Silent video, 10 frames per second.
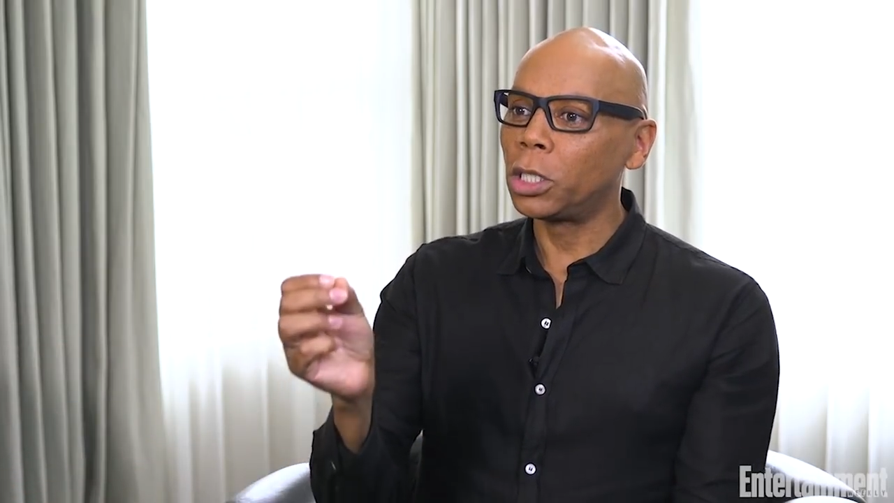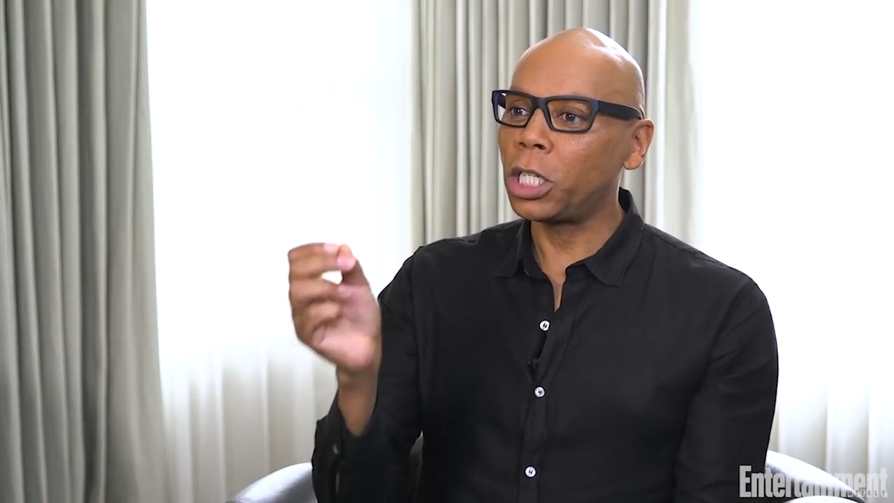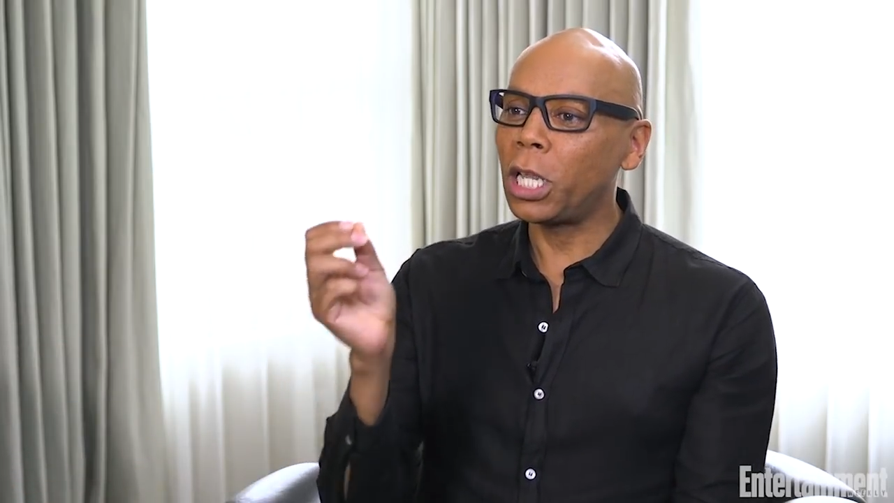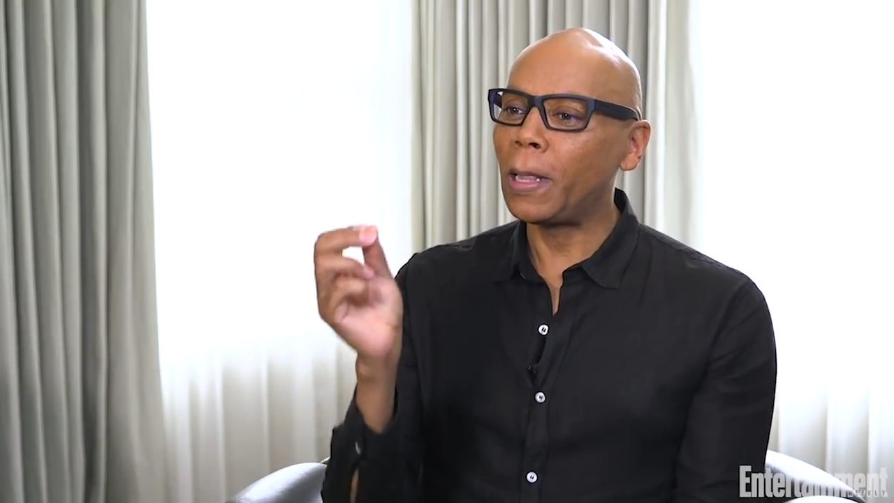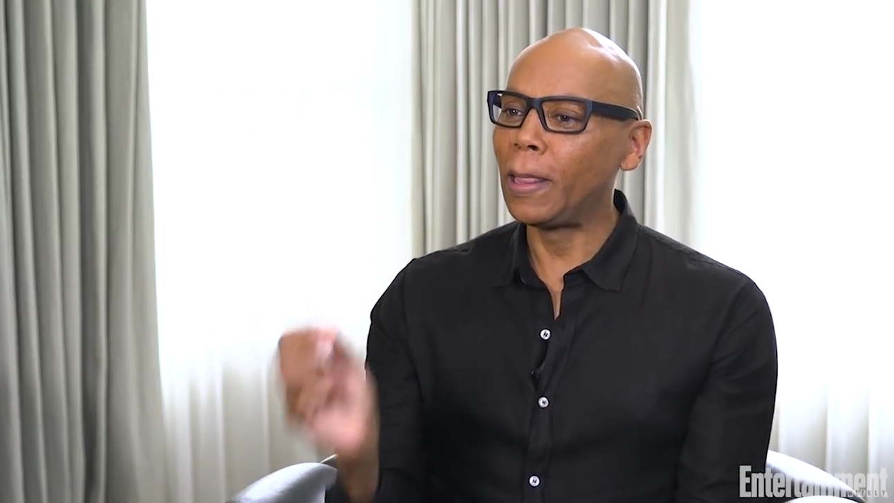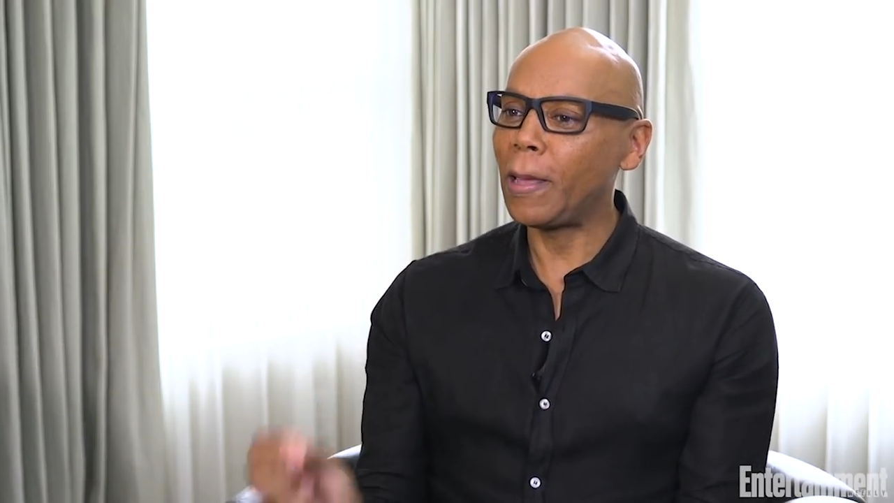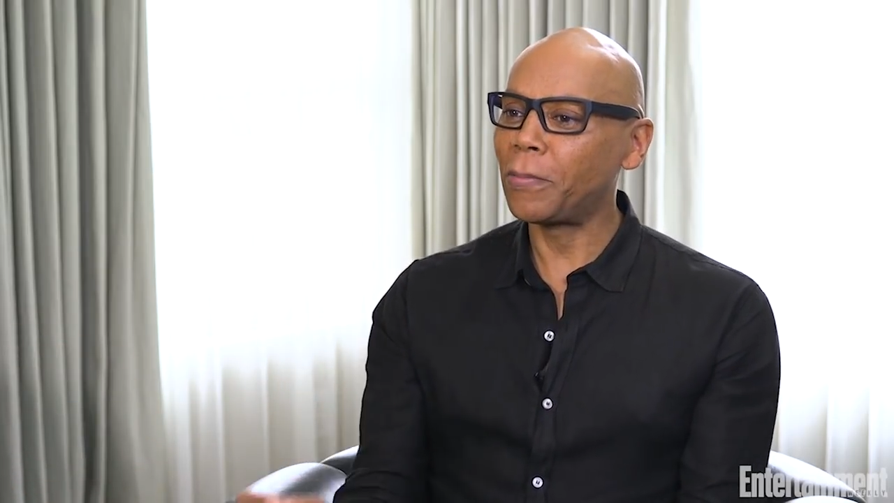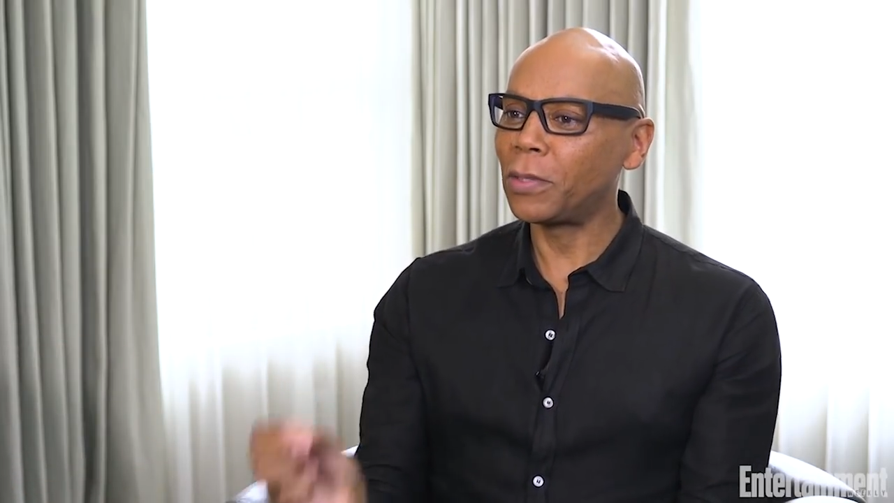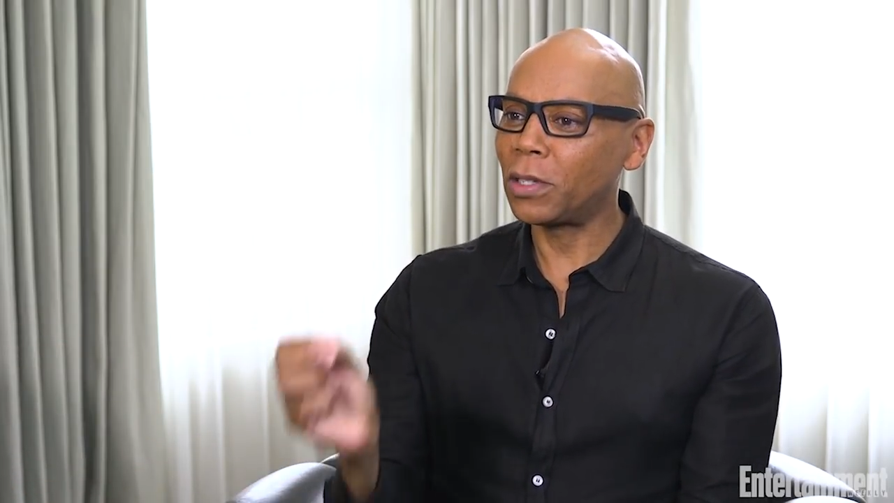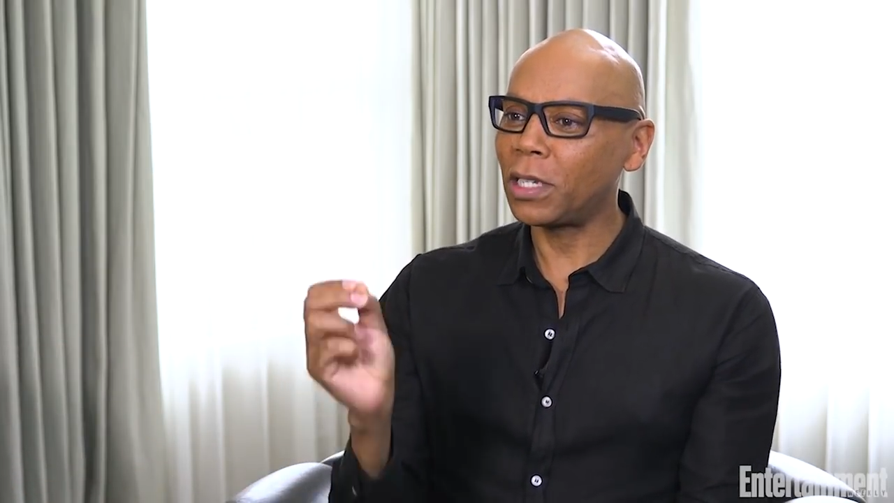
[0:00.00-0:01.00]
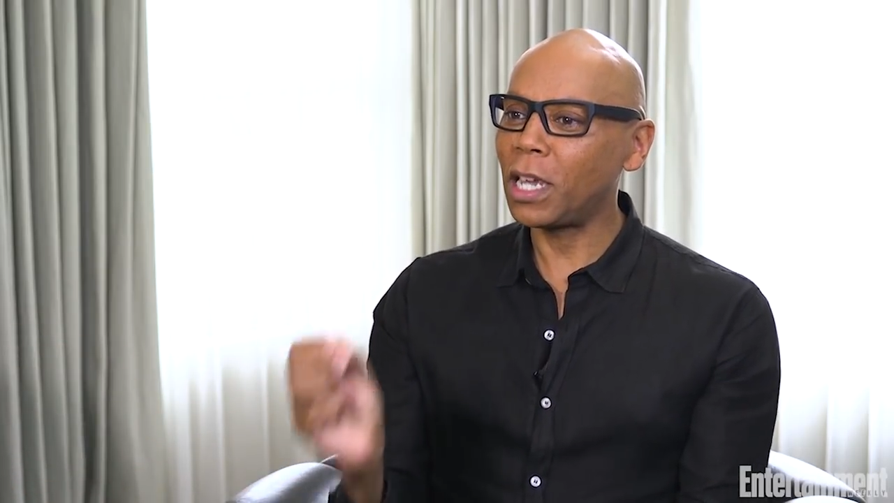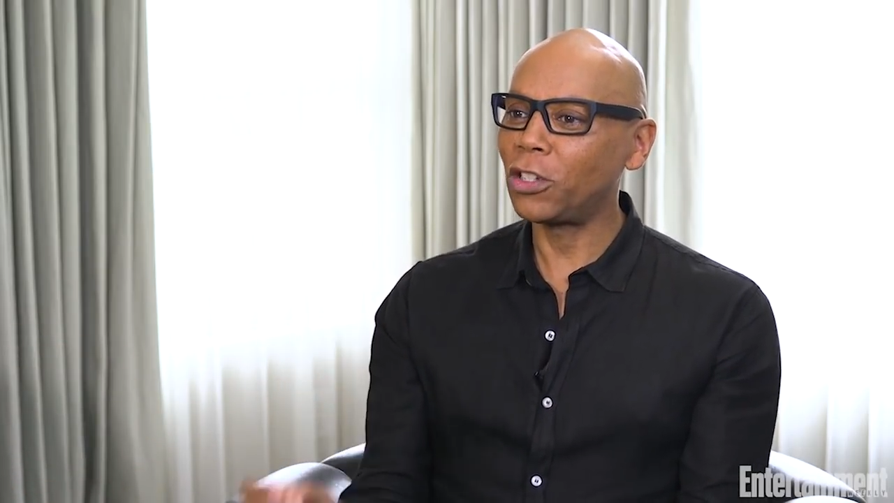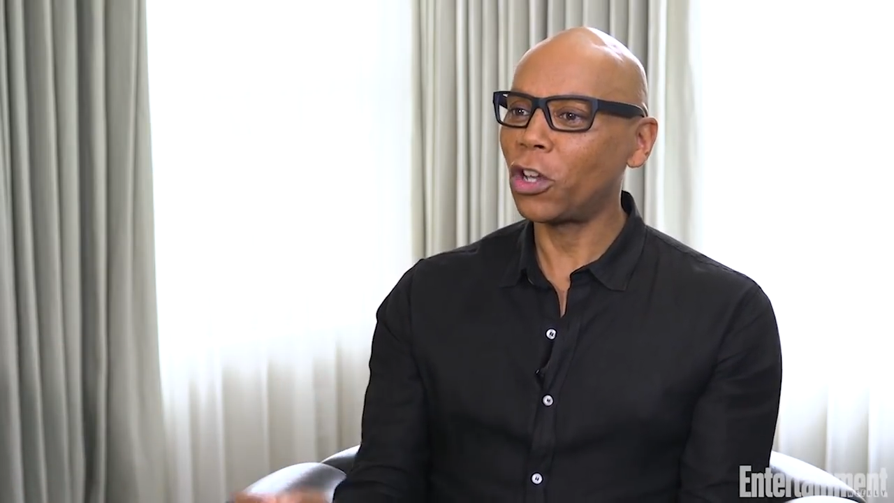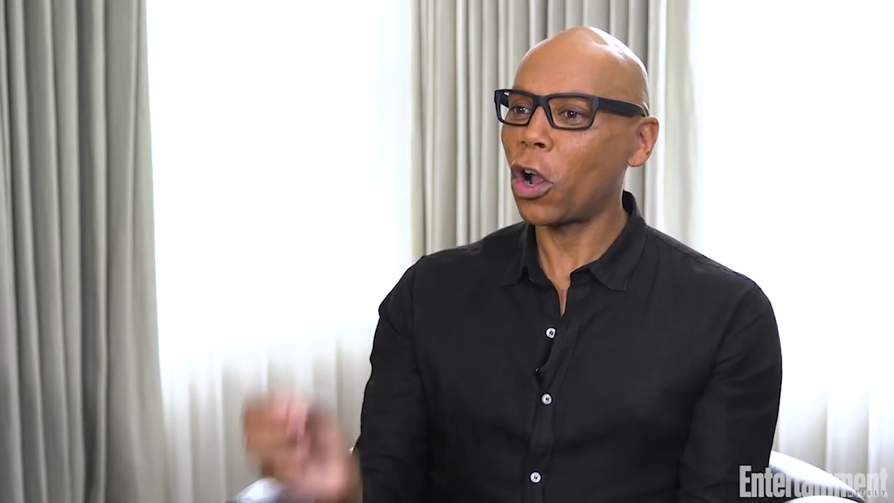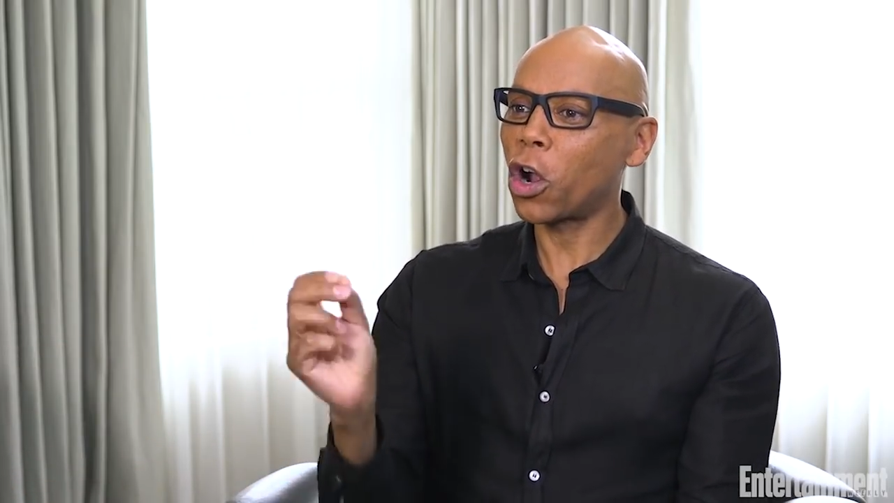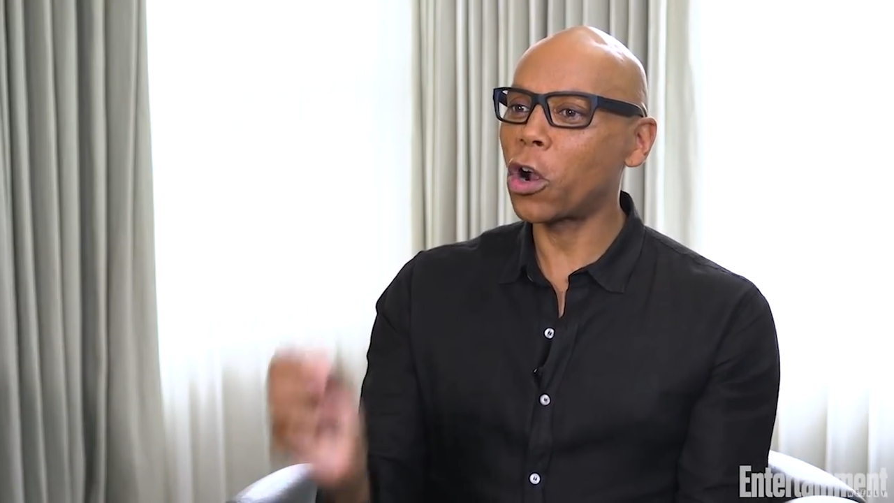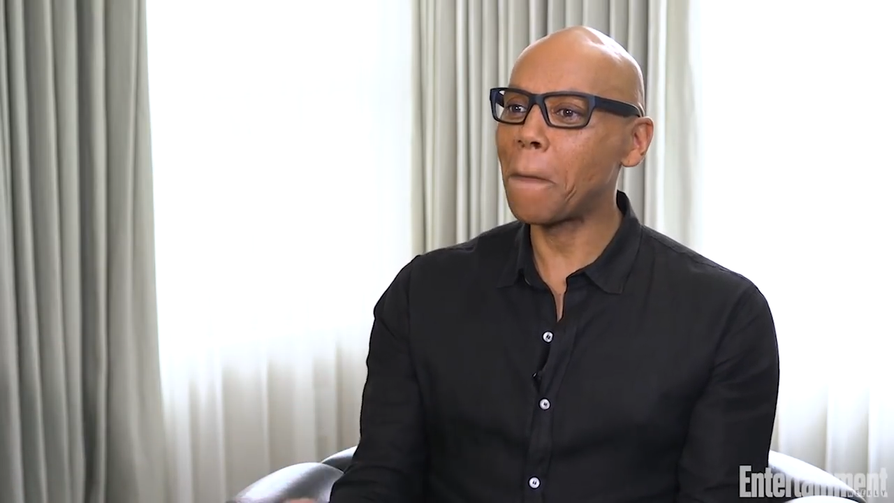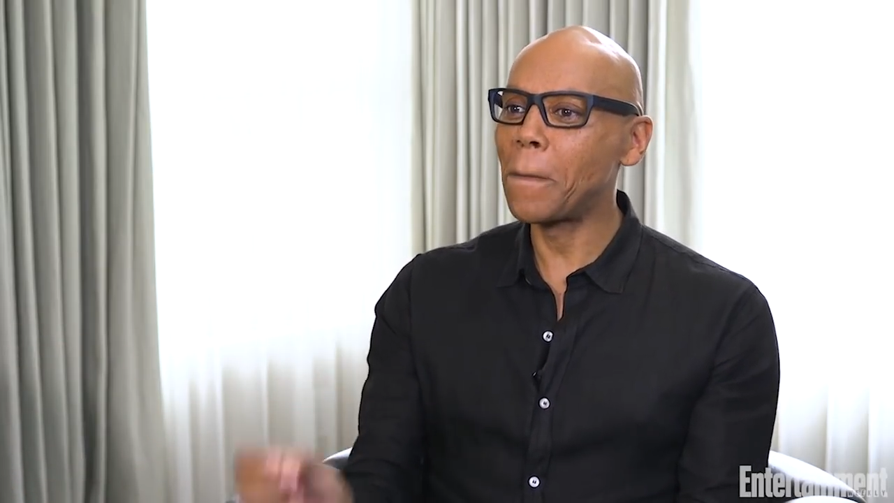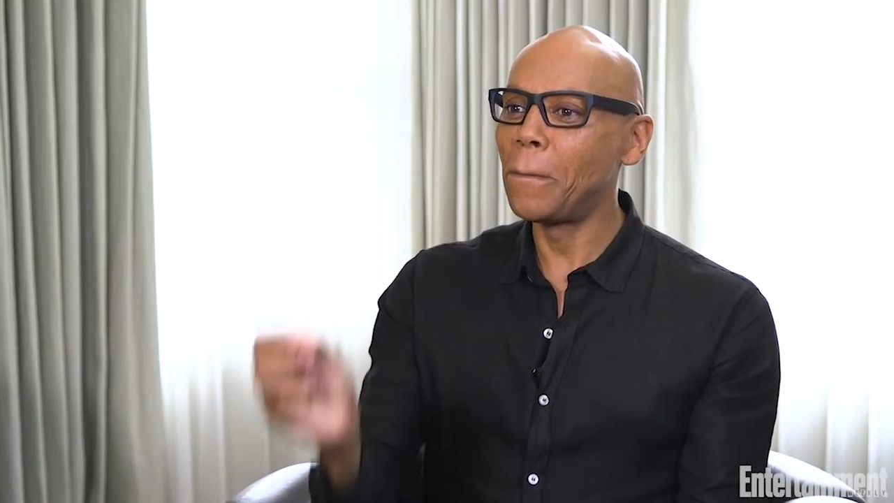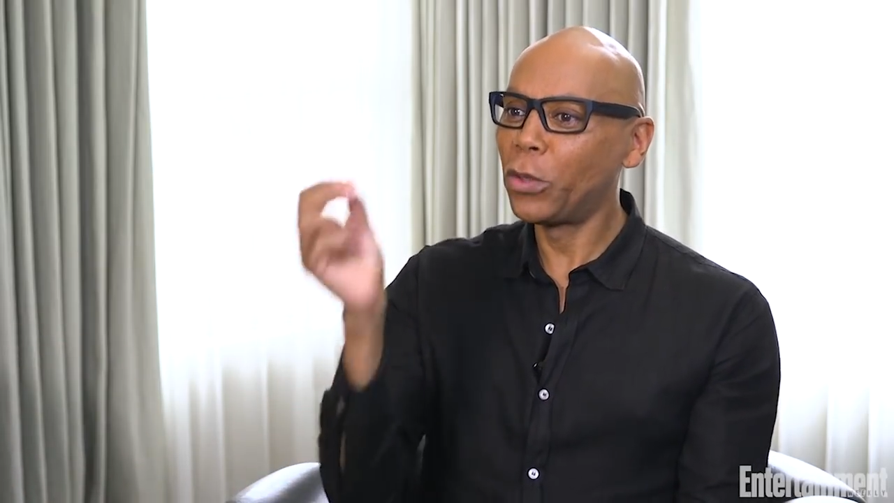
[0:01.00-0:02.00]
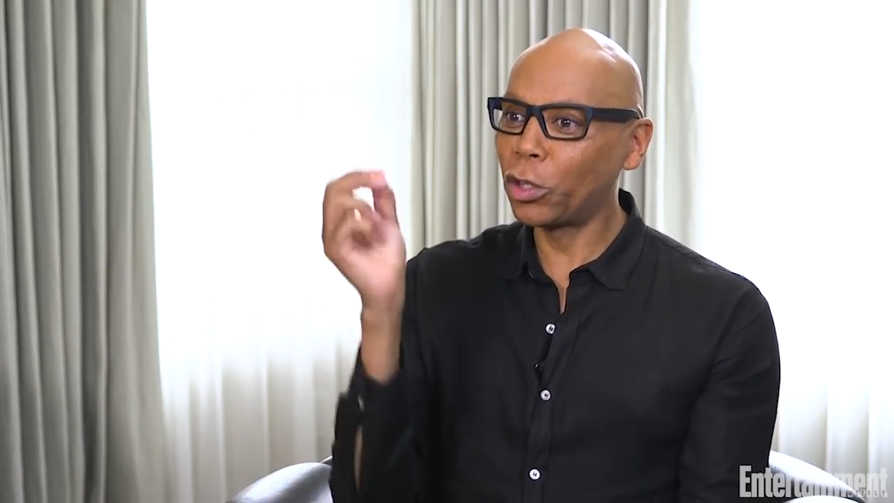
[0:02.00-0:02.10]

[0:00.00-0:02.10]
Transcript: She lip synced her